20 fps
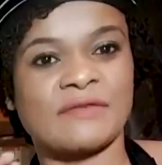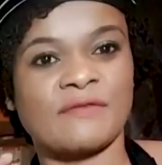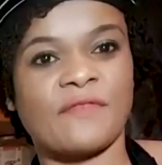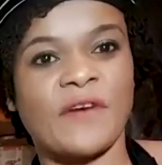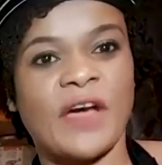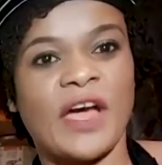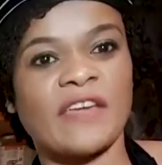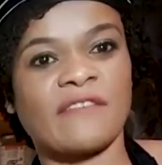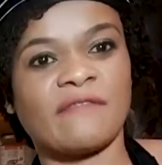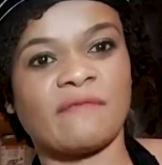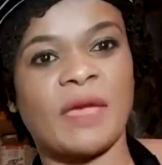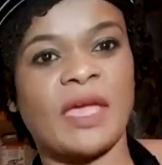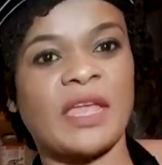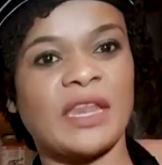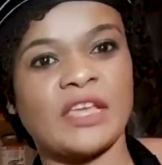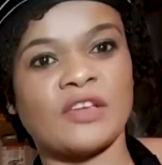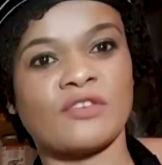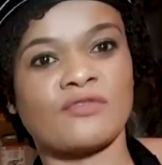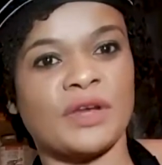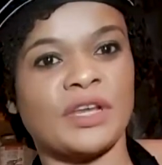5 main
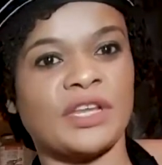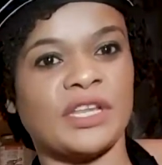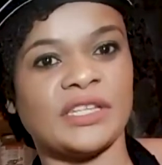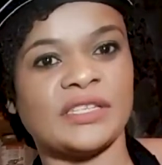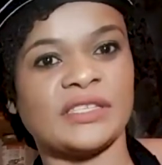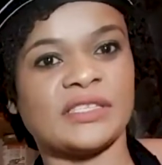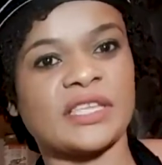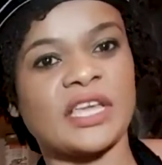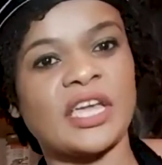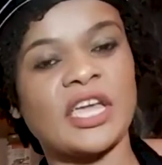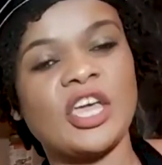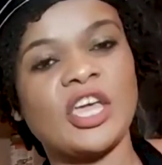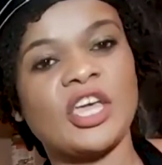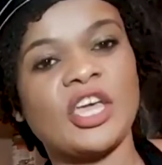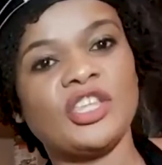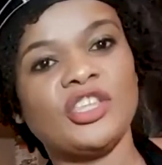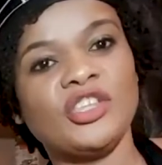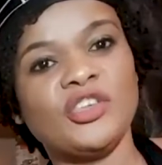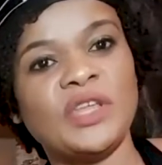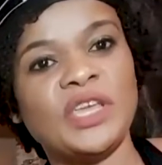ingredients
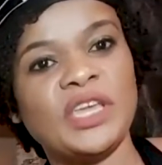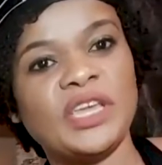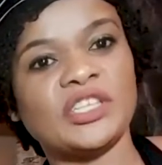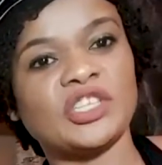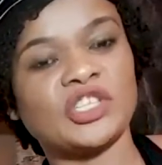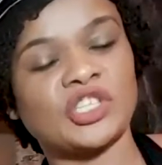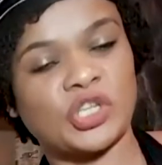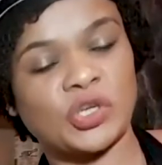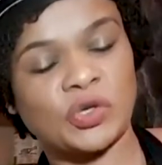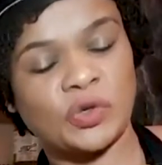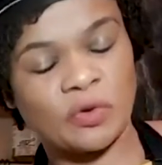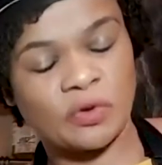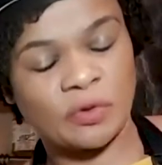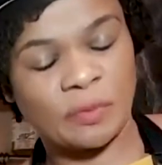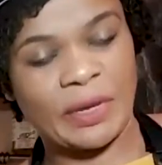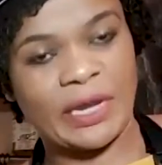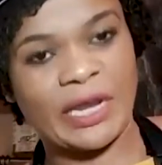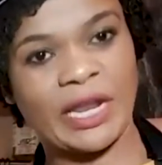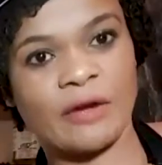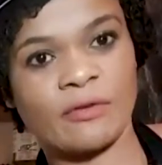you need to cook
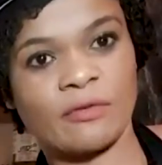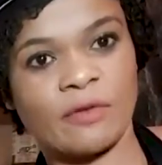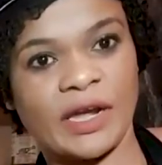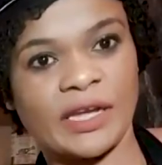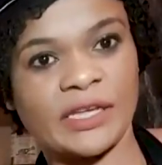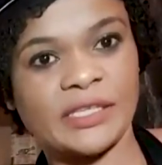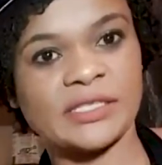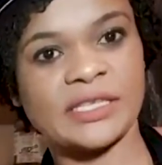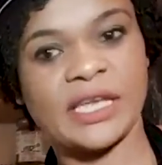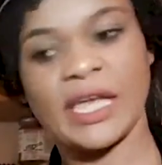pilau rice,